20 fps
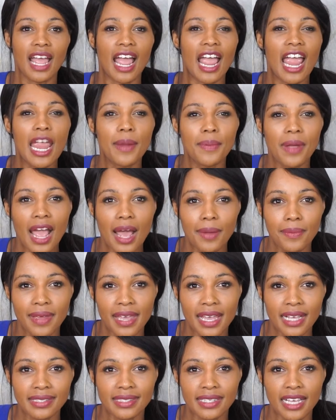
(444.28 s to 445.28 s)
Abraham
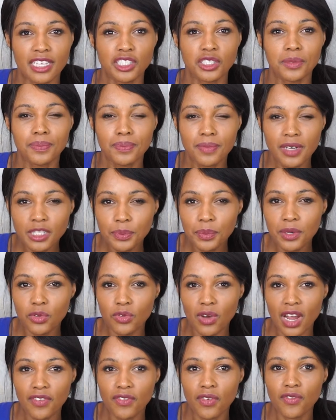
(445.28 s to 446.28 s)
Hicks says you must be
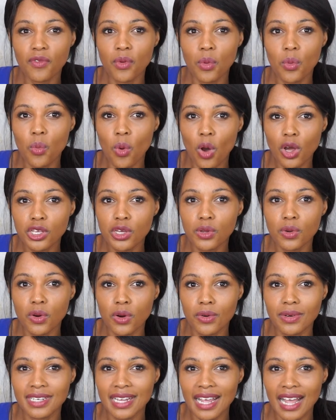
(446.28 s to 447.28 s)
grateful for what you
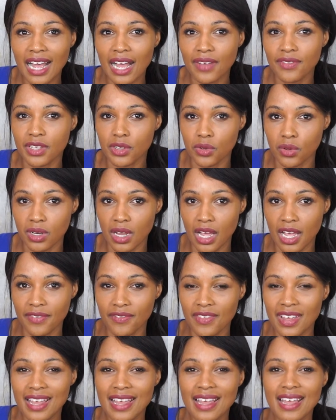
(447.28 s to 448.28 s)
already have in your life